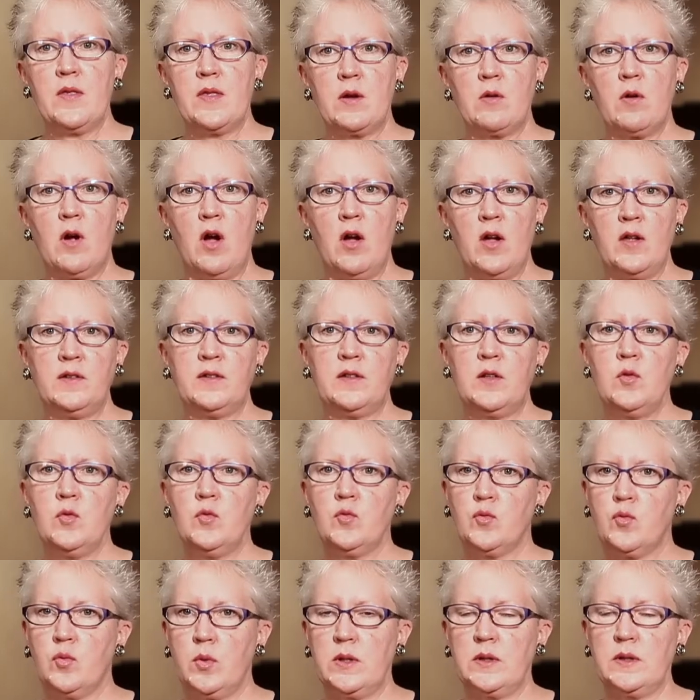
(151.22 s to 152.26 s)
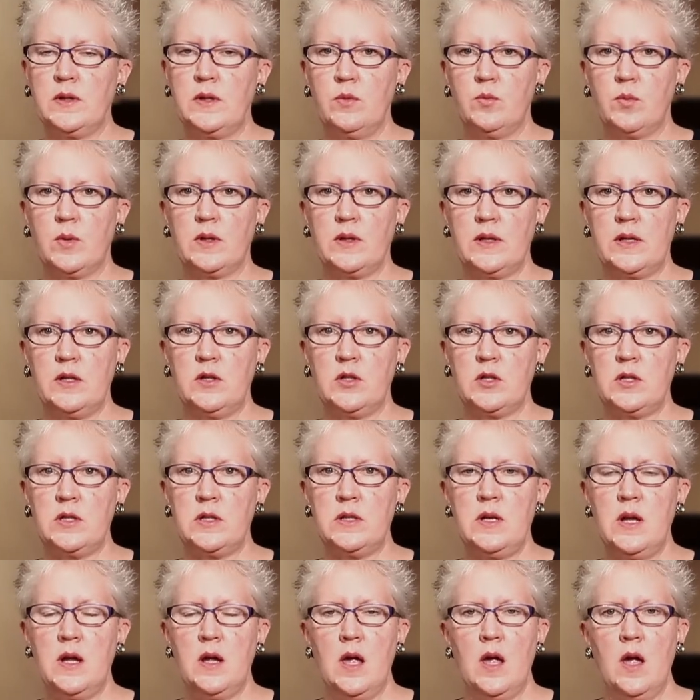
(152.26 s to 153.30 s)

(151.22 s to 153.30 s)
They're also really, really good